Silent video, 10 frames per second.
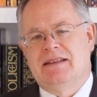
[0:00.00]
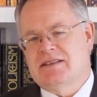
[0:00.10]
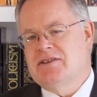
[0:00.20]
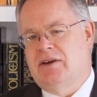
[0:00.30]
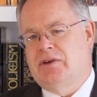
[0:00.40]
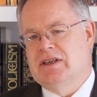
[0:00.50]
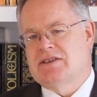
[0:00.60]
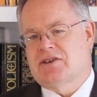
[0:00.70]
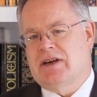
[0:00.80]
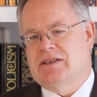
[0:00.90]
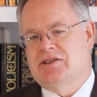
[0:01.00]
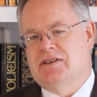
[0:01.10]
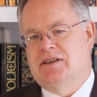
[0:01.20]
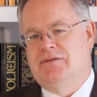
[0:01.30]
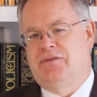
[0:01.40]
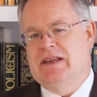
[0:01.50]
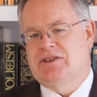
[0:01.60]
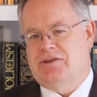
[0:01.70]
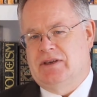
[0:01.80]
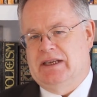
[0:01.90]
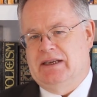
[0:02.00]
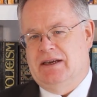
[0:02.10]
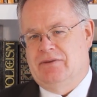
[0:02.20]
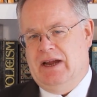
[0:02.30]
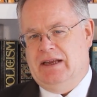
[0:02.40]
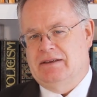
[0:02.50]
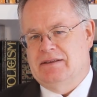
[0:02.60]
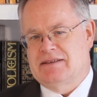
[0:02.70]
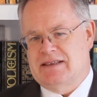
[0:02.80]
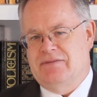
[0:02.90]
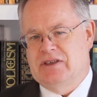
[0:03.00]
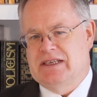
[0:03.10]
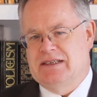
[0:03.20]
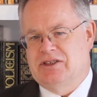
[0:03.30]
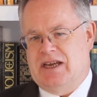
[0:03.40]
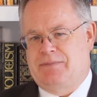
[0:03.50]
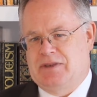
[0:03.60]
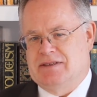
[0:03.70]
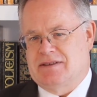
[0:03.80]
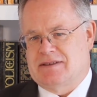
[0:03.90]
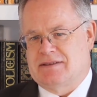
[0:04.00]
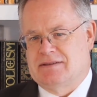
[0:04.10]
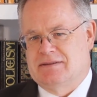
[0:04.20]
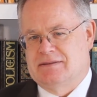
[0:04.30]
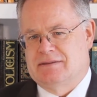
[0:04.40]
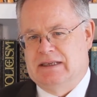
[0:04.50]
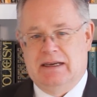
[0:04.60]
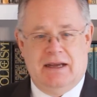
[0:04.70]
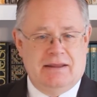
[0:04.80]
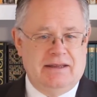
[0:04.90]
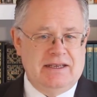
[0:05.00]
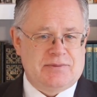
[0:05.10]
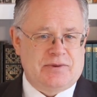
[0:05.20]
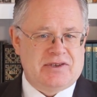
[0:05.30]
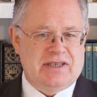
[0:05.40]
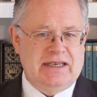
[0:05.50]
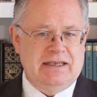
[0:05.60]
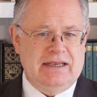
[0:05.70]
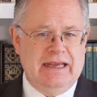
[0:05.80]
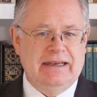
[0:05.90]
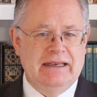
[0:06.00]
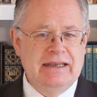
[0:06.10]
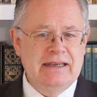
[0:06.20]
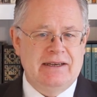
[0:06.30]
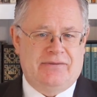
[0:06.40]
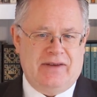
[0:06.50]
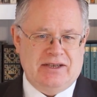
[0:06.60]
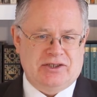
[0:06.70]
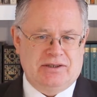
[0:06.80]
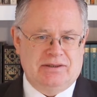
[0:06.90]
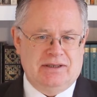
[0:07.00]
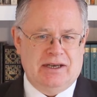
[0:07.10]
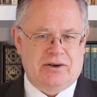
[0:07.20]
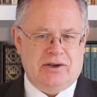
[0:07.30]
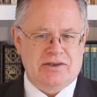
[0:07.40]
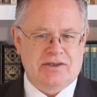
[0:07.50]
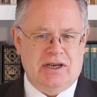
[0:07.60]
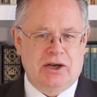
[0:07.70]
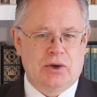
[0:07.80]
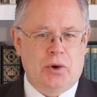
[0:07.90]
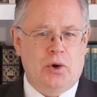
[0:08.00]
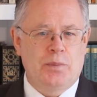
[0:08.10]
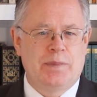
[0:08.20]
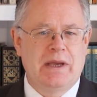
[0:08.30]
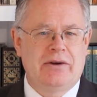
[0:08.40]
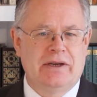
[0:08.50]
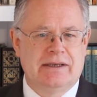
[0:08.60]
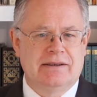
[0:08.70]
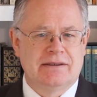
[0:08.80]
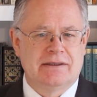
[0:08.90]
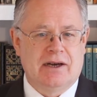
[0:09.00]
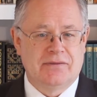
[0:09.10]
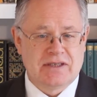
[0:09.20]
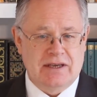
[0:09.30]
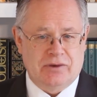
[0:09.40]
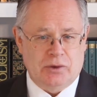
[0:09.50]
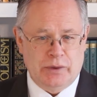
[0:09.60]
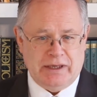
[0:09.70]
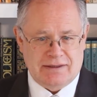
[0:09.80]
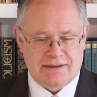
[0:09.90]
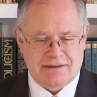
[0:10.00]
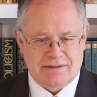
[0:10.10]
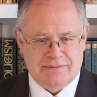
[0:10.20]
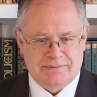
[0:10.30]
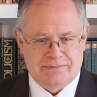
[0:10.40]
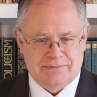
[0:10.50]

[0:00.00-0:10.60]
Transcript: This novel is structured conventionally around 17 chapters. These proceed in a linear fashion across a core period of several weeks.